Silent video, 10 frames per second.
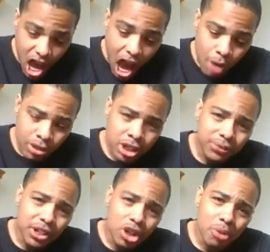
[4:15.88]
I wonder if
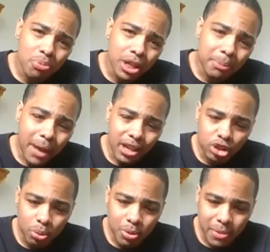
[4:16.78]
they're gonna bring back
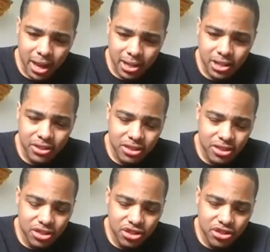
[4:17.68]
Superman in
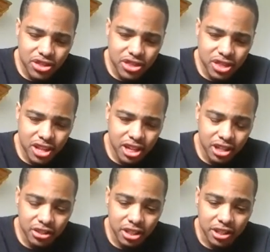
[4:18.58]
uh,
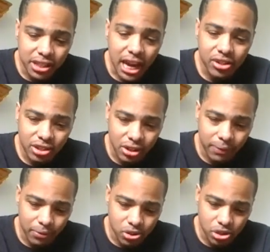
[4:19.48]
the Snyder's cut
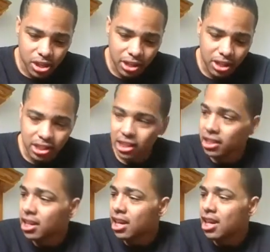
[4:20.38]
version, like they
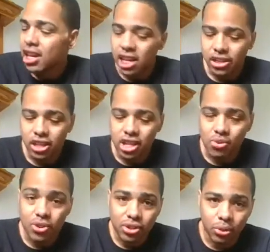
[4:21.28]
did in the
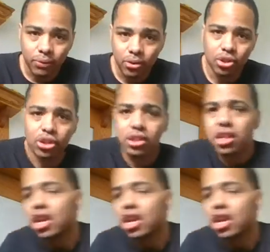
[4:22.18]
original version.